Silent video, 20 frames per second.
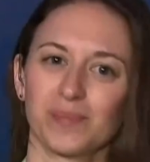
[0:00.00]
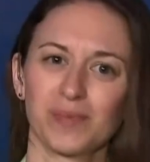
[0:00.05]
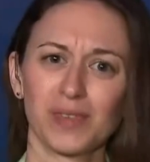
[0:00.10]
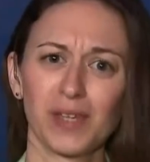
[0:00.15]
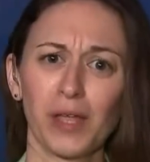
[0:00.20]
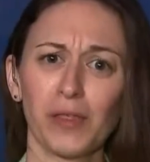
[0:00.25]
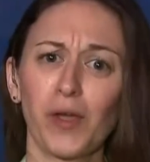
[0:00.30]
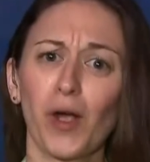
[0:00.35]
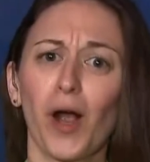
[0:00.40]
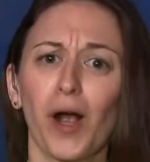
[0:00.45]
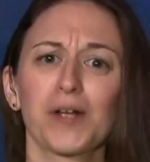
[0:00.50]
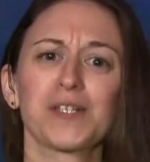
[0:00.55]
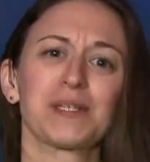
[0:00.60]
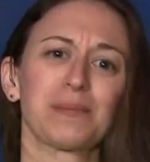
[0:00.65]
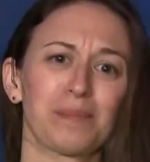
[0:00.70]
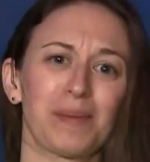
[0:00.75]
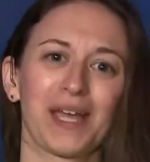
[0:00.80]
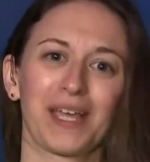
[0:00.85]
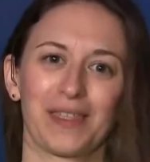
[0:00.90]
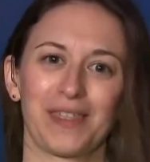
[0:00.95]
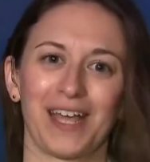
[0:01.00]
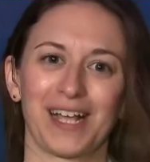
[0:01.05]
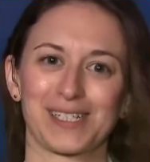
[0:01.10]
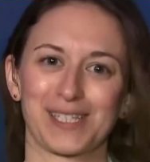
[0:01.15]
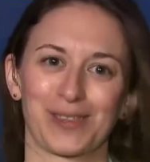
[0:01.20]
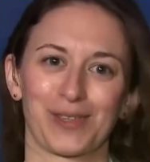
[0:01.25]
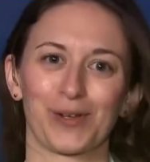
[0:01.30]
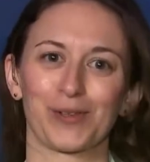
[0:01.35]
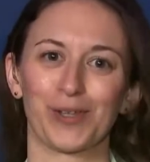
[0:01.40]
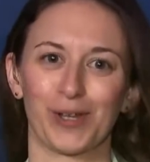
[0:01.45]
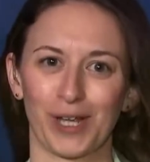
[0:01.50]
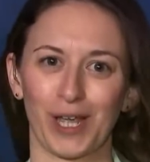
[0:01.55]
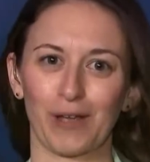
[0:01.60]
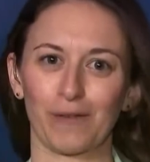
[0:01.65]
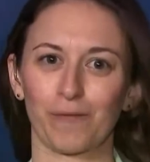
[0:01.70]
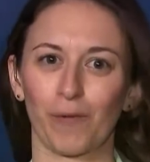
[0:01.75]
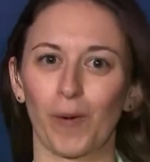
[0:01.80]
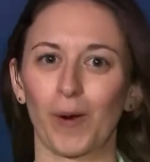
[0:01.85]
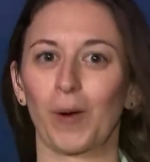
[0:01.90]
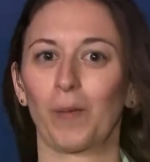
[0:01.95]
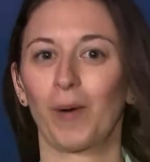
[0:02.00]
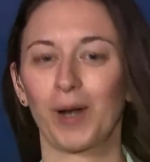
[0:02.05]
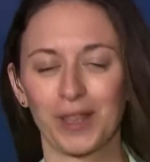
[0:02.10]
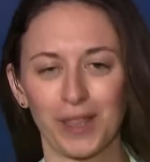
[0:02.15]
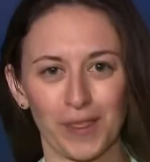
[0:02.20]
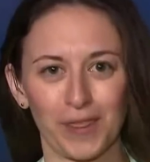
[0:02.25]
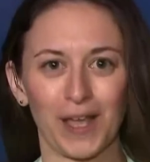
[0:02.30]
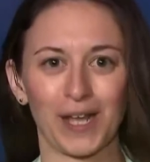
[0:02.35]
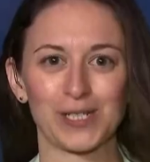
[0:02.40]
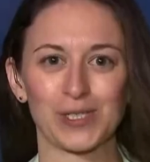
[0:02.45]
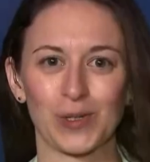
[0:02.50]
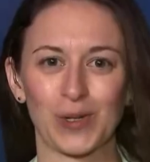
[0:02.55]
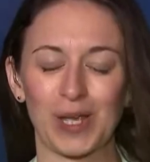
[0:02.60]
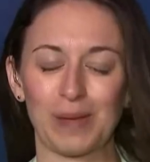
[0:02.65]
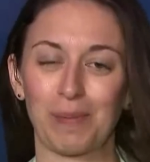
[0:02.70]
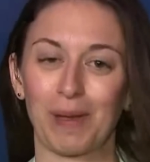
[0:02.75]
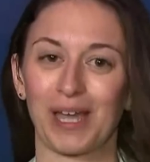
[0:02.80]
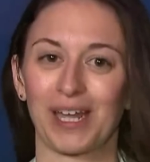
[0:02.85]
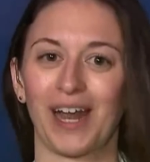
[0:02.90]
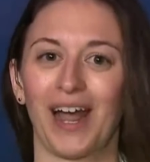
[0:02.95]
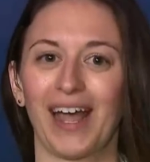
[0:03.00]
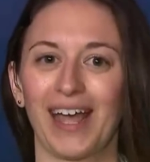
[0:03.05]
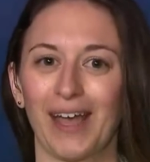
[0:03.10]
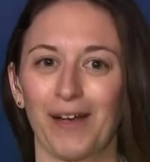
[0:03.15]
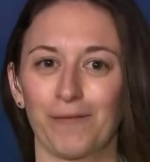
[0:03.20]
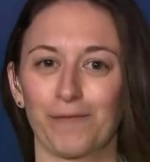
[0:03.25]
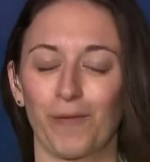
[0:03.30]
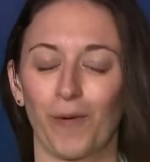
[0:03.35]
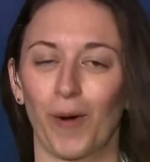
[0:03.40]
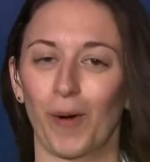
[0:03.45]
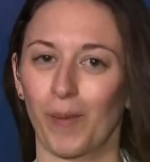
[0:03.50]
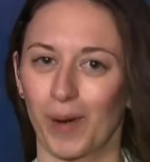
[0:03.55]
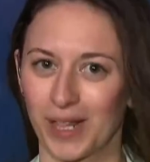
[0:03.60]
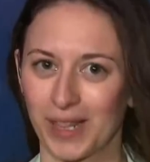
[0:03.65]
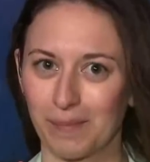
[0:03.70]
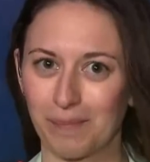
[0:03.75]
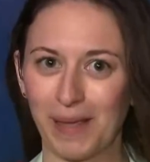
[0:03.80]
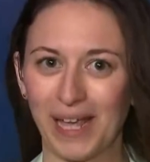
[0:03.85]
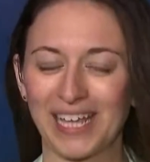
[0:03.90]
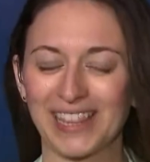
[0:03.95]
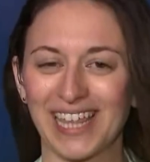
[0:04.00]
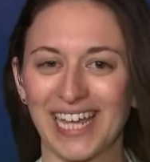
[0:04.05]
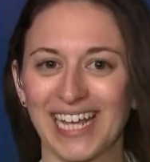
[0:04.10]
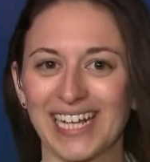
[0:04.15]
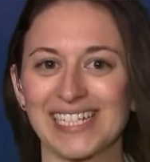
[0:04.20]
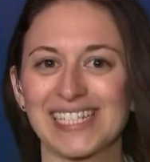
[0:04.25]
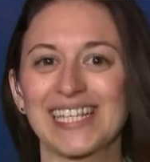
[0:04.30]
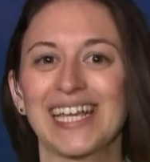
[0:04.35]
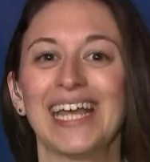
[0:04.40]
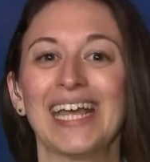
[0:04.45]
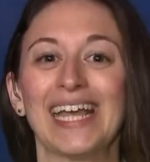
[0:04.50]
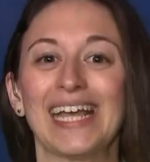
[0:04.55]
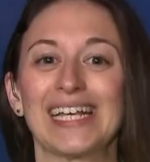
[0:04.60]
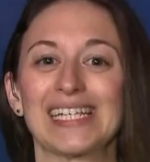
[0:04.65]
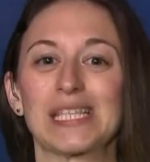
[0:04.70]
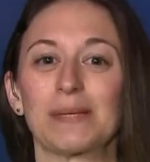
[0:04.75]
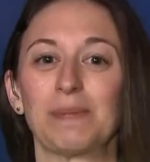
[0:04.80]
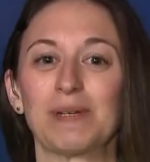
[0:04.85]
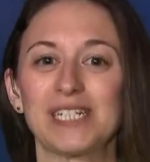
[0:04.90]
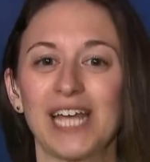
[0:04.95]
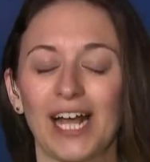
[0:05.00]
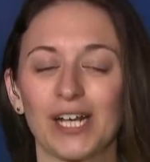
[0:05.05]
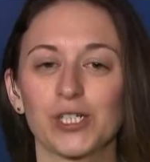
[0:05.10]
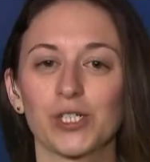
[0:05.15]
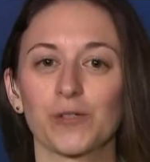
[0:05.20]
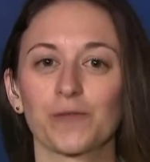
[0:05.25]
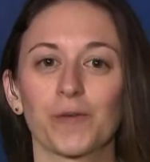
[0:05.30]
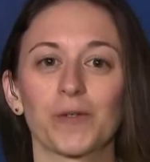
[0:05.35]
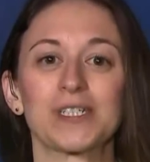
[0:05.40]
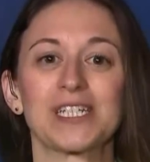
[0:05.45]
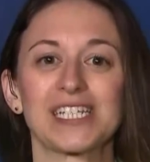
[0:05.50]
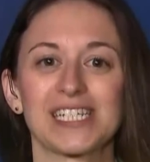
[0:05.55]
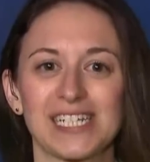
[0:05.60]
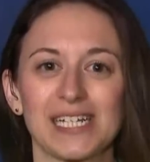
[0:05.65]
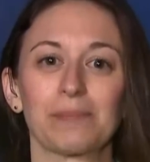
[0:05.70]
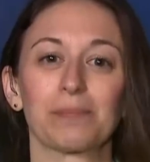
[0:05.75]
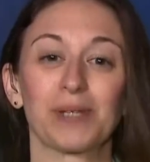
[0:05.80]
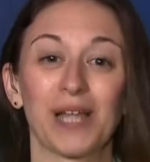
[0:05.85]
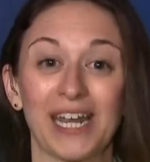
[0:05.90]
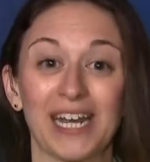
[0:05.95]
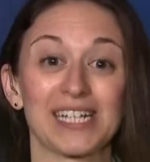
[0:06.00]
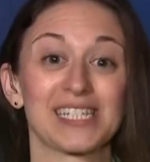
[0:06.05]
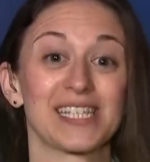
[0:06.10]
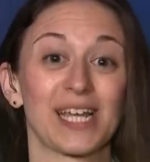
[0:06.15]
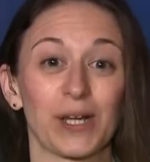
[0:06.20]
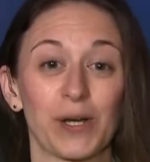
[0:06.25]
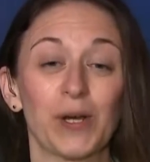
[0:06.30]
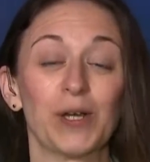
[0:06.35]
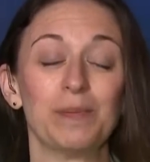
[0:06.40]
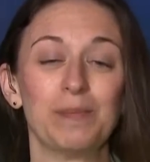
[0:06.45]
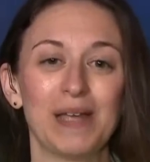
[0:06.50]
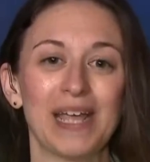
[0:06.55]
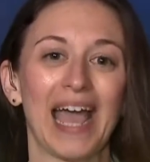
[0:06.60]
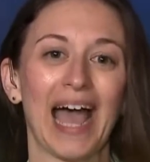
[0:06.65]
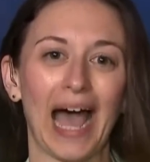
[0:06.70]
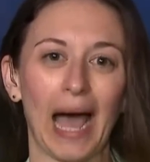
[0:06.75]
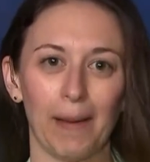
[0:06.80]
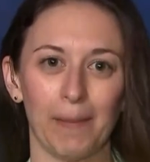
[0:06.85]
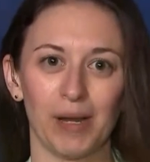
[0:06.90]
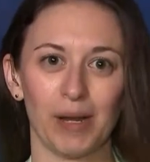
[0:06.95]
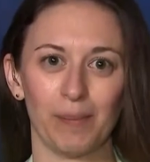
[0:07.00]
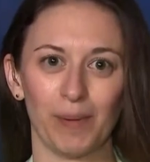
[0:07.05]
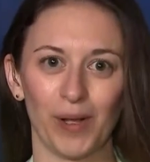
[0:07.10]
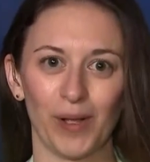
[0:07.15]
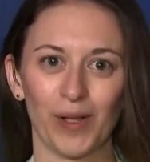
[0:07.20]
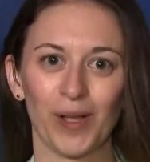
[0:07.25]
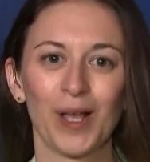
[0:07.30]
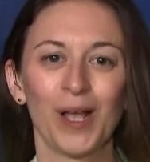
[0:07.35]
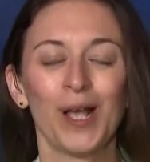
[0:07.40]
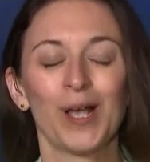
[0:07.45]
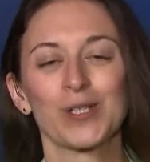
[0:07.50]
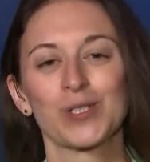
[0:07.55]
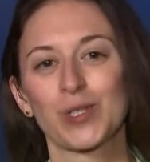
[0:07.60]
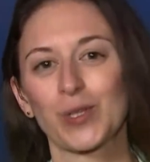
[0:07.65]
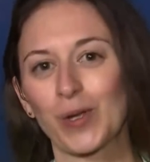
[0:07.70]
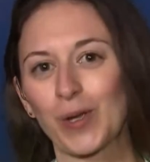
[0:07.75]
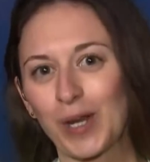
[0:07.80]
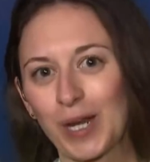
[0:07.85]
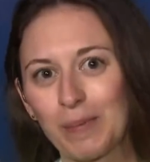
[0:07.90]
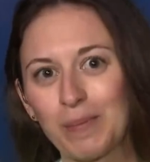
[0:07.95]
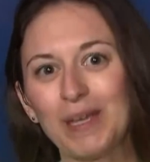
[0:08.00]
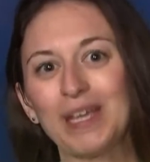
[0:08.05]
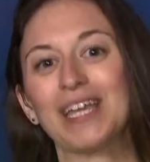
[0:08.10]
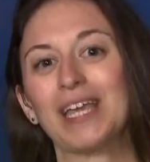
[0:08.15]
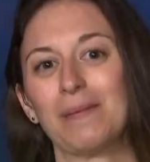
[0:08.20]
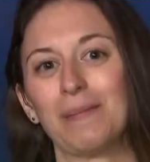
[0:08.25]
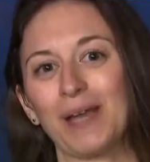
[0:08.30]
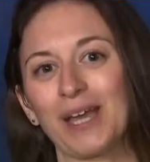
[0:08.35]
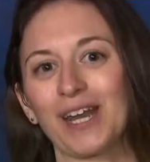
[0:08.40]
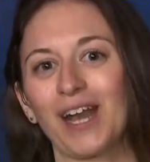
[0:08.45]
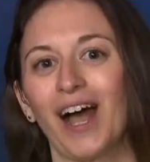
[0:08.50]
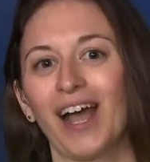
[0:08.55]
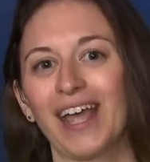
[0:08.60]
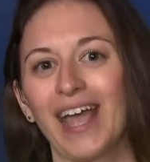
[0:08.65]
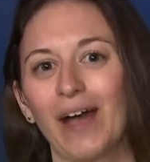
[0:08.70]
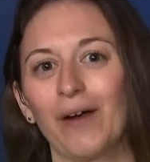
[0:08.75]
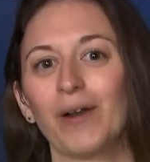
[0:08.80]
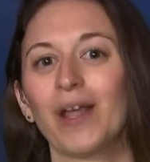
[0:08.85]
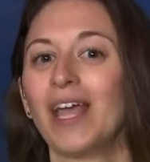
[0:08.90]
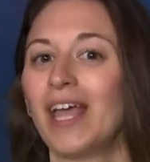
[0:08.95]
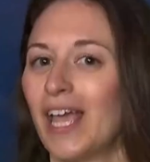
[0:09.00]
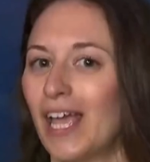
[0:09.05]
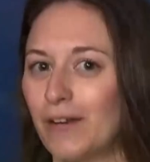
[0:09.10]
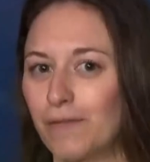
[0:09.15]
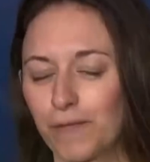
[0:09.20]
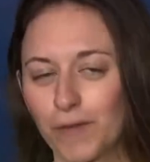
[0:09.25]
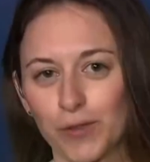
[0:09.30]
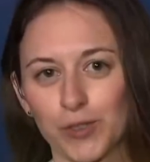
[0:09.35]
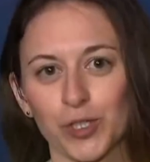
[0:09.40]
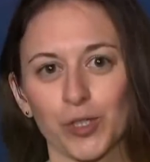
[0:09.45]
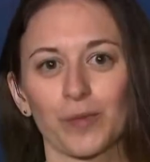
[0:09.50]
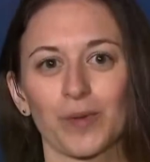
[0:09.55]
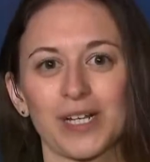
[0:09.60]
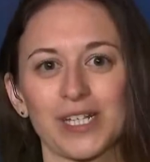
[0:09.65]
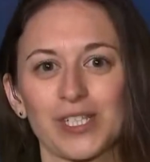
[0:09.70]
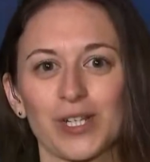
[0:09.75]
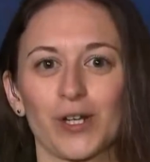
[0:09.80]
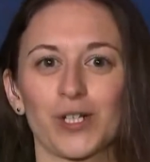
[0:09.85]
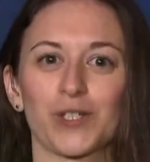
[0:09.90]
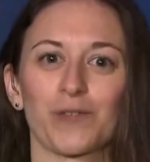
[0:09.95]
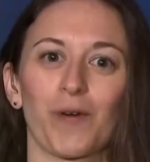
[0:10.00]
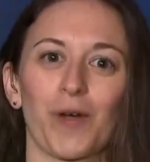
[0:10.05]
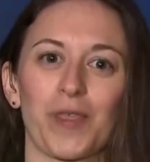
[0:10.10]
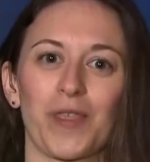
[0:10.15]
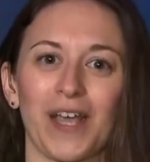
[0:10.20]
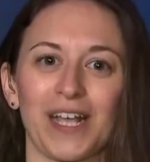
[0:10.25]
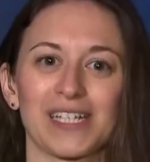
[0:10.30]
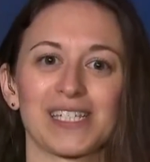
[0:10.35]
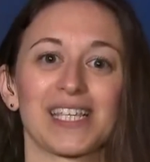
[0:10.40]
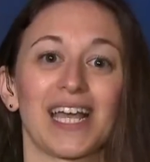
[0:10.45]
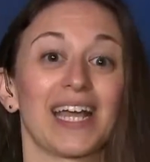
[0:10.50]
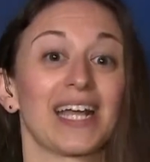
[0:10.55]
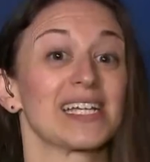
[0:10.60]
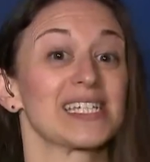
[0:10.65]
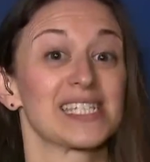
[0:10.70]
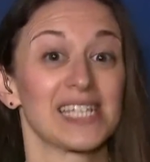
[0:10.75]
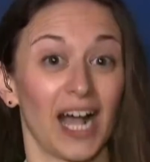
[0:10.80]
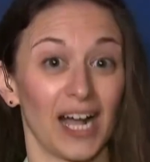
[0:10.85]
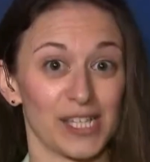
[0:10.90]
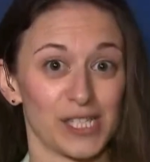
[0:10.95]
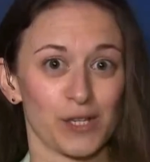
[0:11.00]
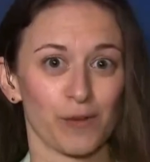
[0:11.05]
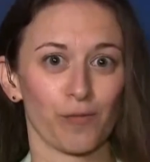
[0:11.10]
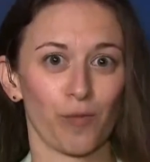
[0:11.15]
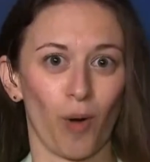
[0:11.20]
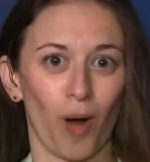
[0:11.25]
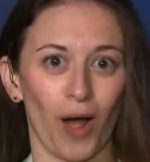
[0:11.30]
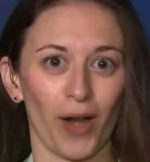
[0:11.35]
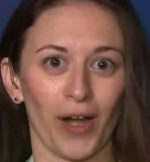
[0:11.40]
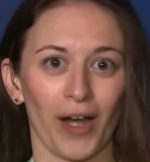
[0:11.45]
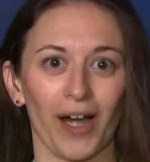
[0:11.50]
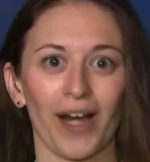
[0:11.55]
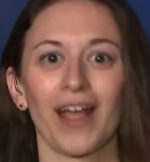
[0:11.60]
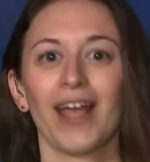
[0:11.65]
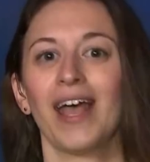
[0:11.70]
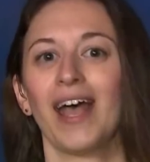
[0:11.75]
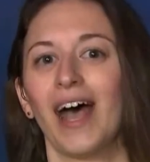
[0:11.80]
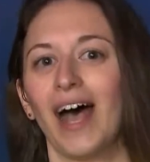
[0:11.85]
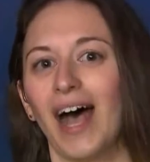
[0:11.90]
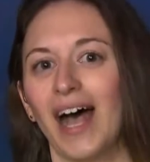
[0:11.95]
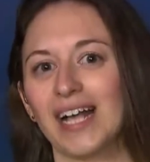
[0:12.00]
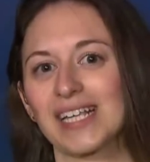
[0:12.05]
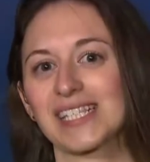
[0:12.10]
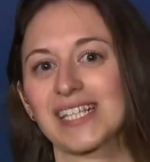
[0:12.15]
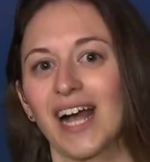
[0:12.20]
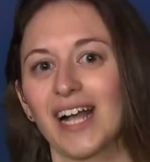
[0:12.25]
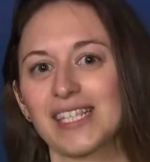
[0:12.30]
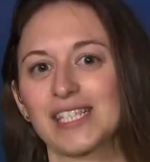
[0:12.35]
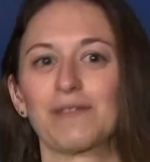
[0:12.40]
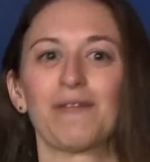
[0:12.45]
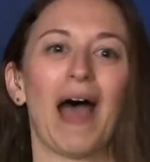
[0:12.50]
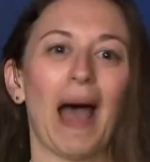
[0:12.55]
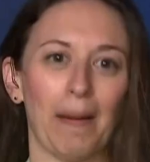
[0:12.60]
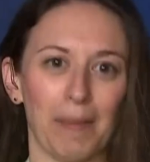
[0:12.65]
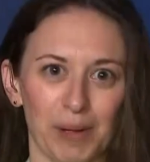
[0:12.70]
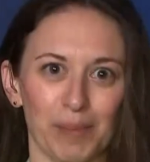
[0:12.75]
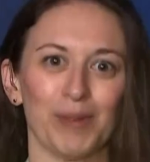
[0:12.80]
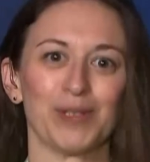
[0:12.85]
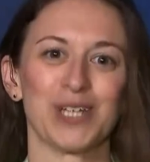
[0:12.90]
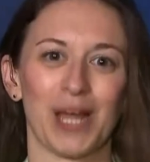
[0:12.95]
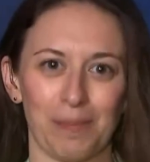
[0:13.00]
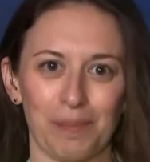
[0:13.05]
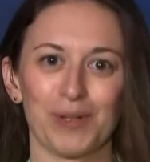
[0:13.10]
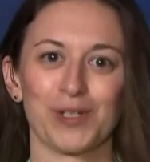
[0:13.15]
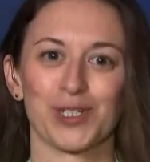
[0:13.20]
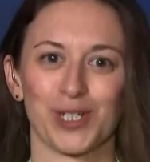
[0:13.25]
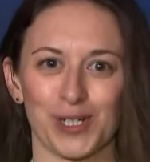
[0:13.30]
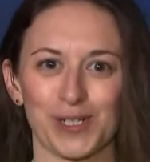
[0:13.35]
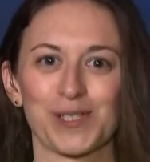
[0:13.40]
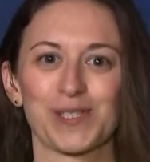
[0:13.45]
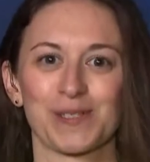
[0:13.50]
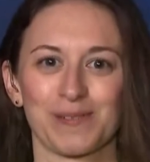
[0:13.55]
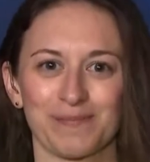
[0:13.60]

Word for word: there are some big things that they're looking for. One of the things they're keeping an eye out for, one of the big things, is the potential for distant planets that could be habitable. So they're going to be keeping an eye out in future research for things like signs of water, uh, signs of habitable temperatures.